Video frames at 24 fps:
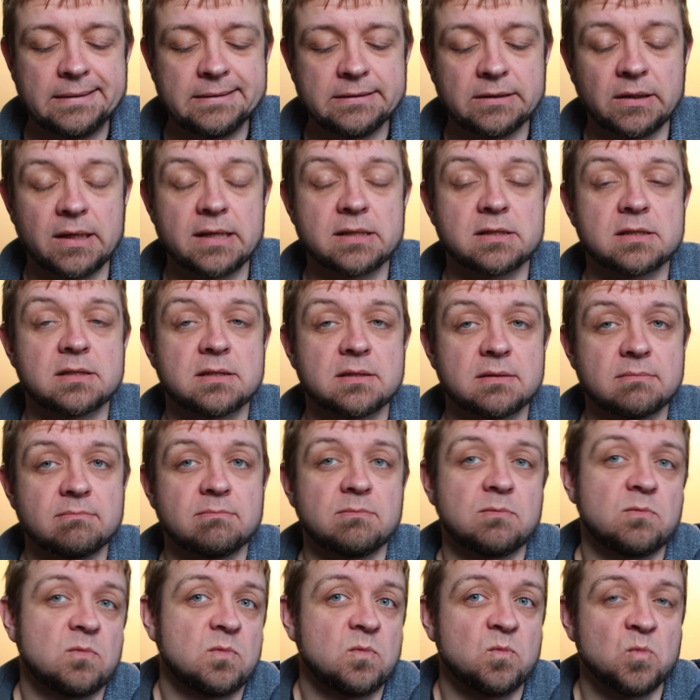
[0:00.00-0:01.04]
So that's
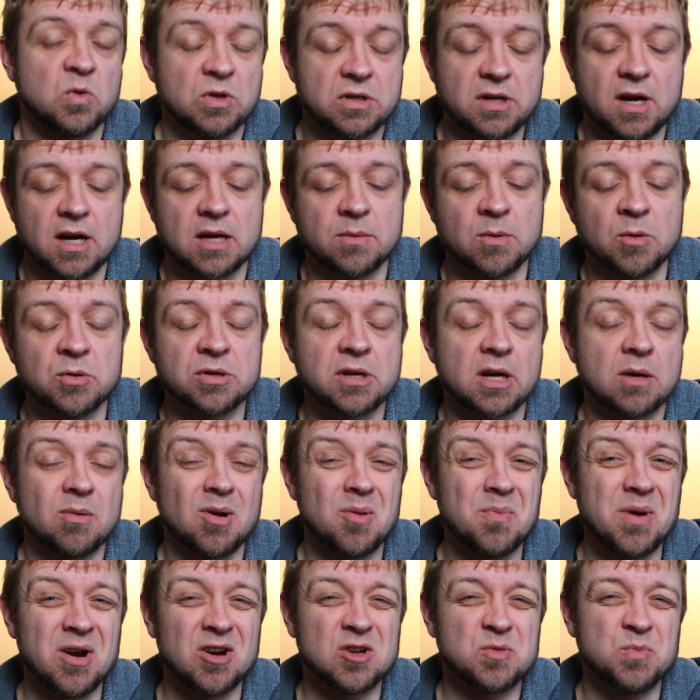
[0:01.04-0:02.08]
we're talking about. We're talking about
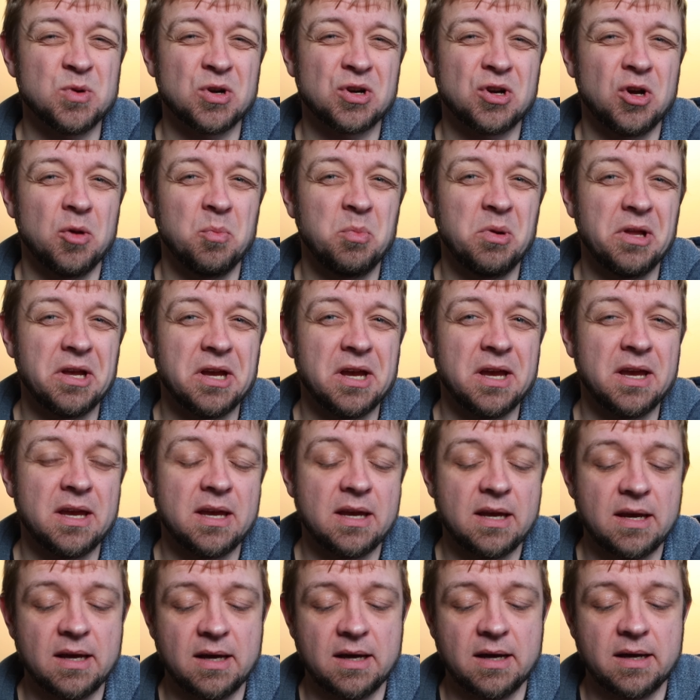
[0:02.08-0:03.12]
a marriage book called
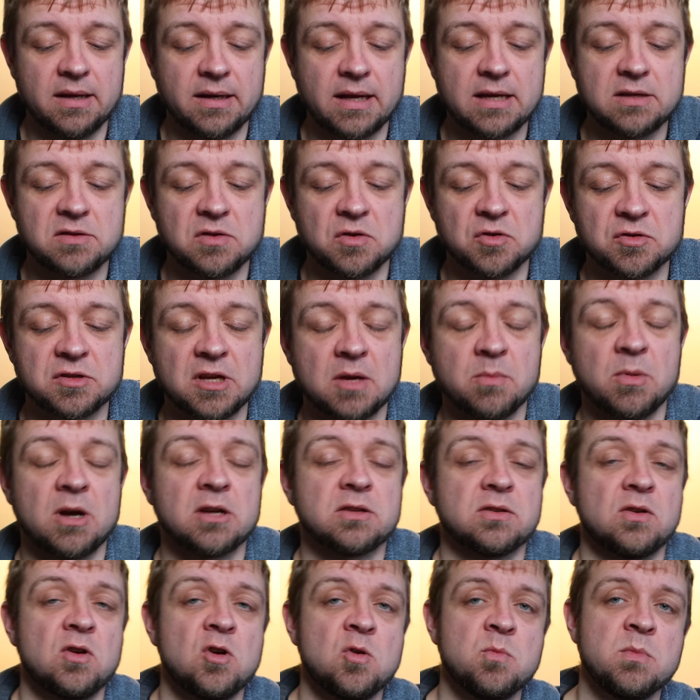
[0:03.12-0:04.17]
Play uh, Nice in Your
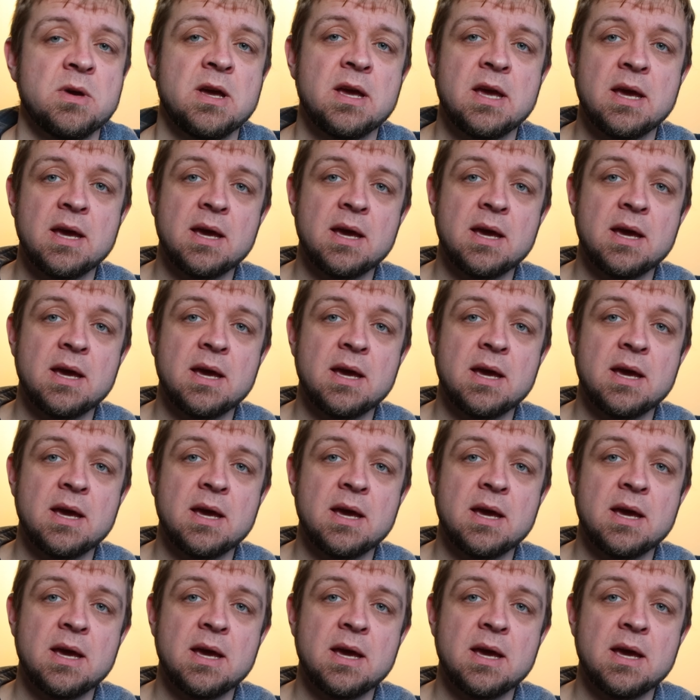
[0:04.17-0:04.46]
Sandbox at Home.